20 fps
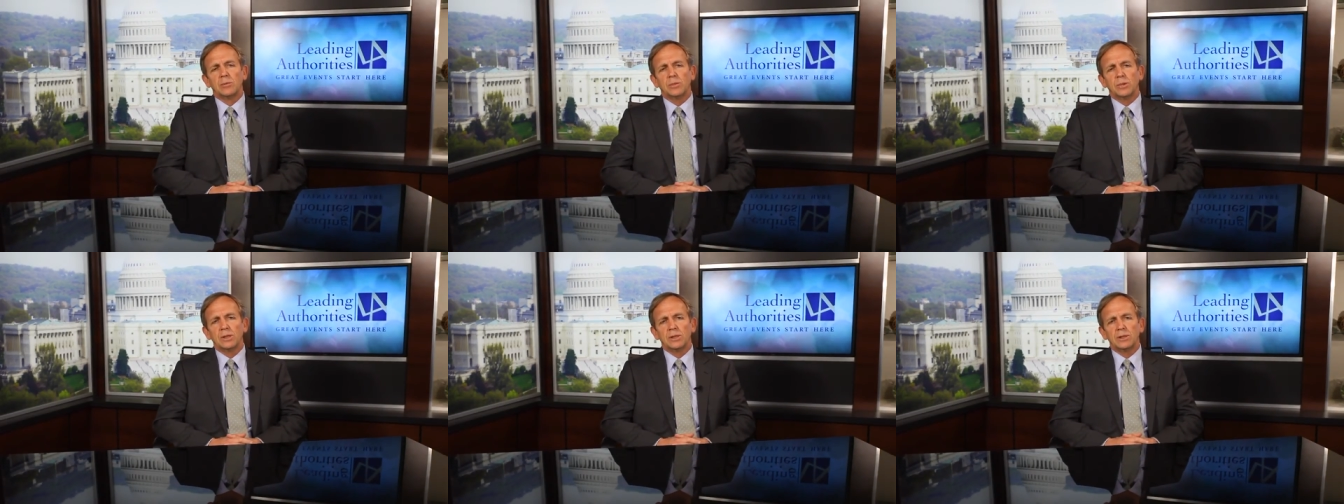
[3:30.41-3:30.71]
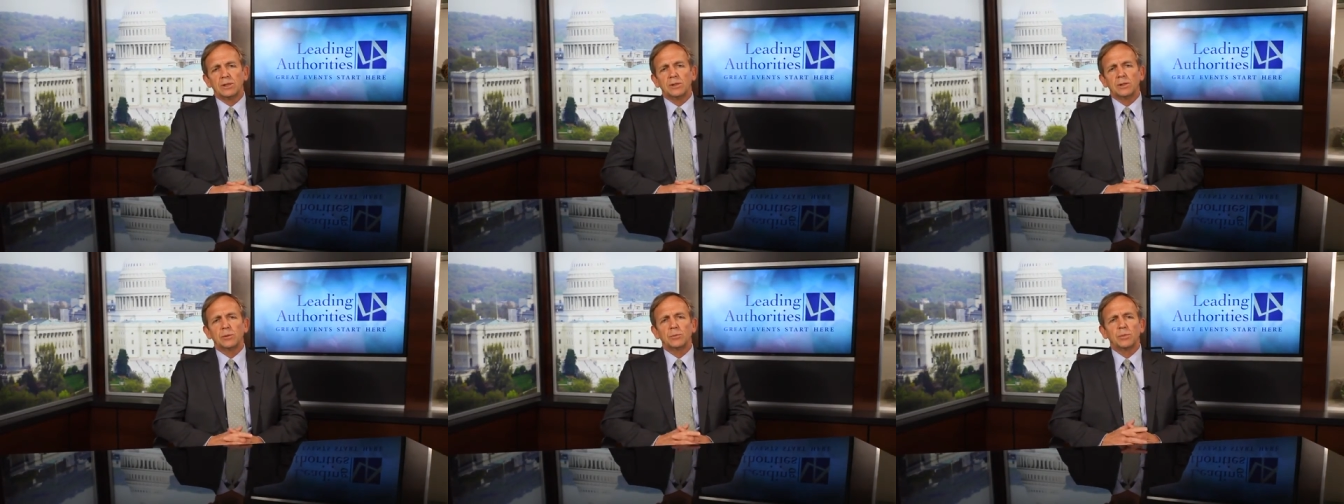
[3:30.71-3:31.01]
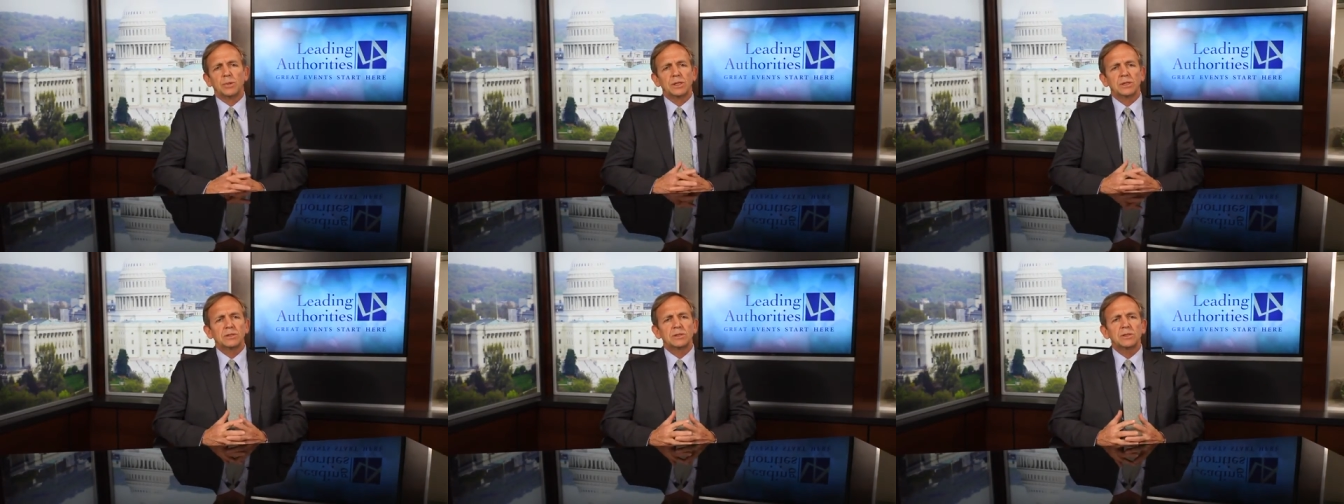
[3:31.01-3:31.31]
But in the
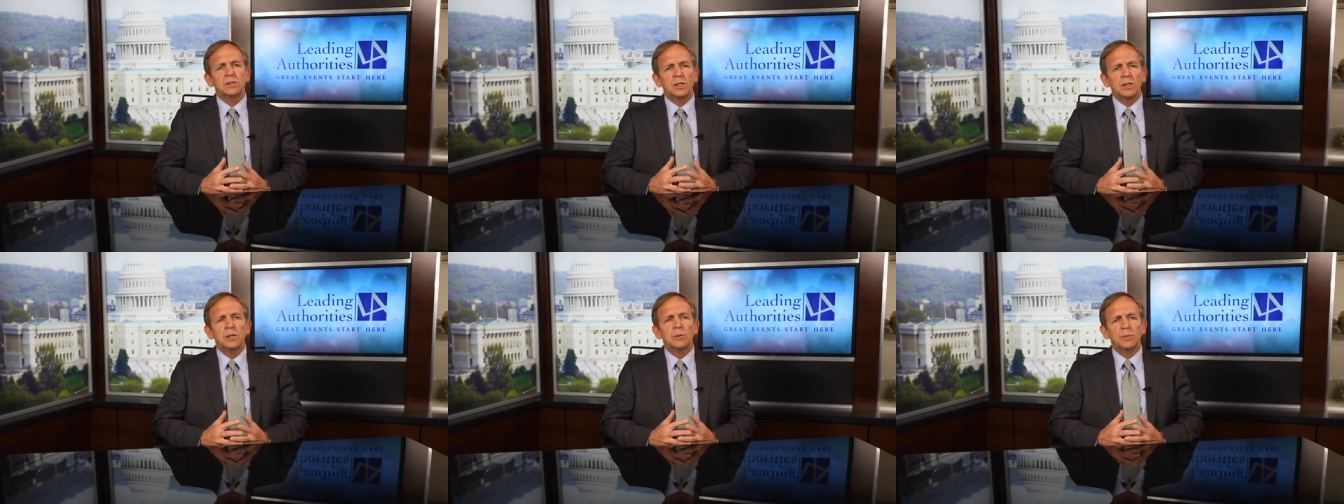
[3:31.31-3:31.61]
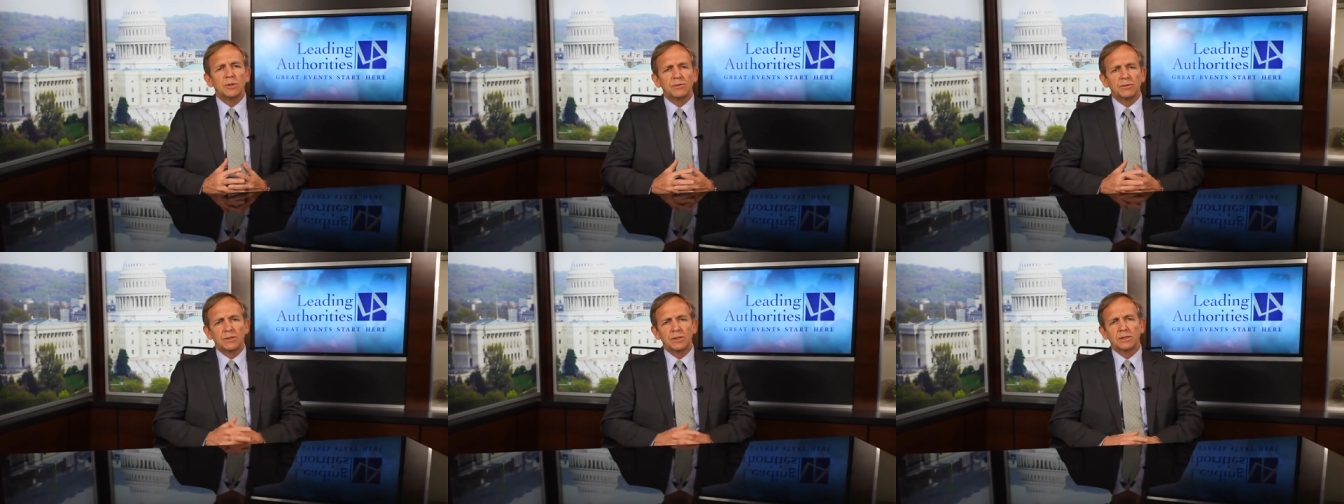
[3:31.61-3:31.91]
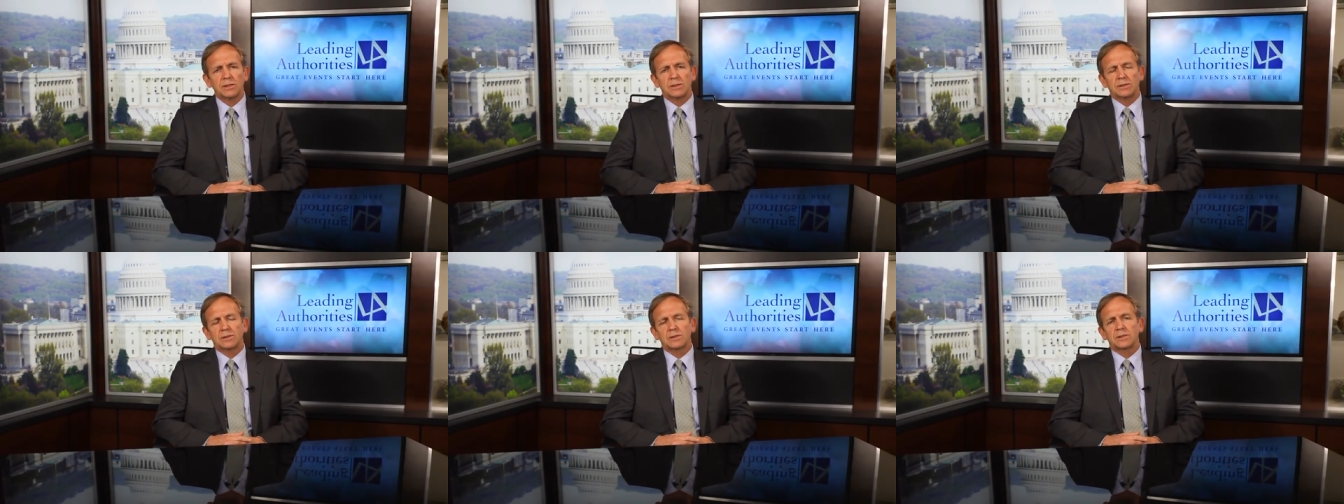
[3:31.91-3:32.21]
big scheme of
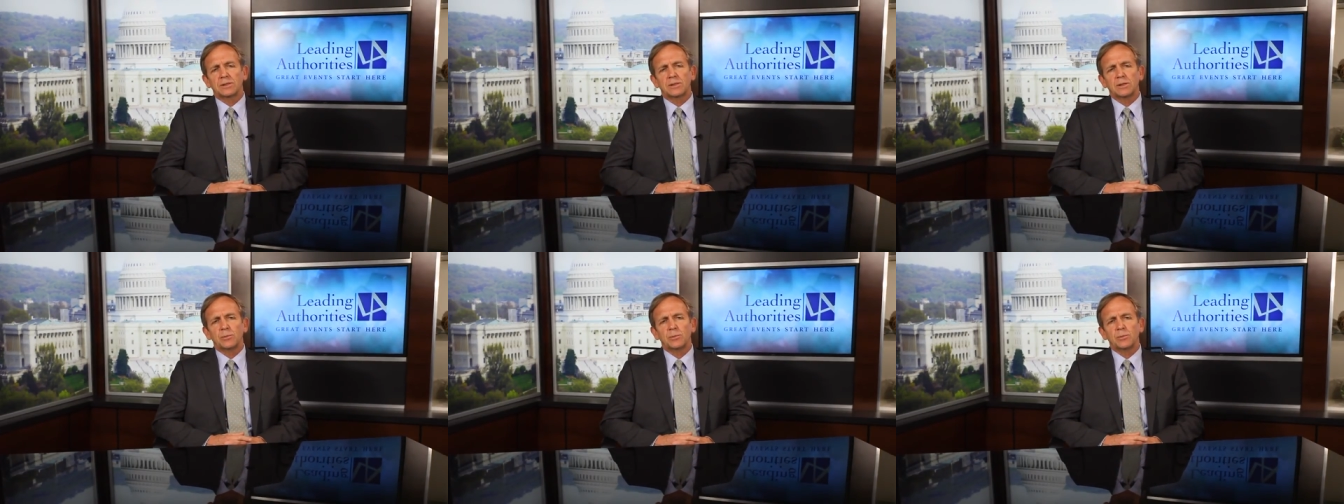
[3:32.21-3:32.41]
things,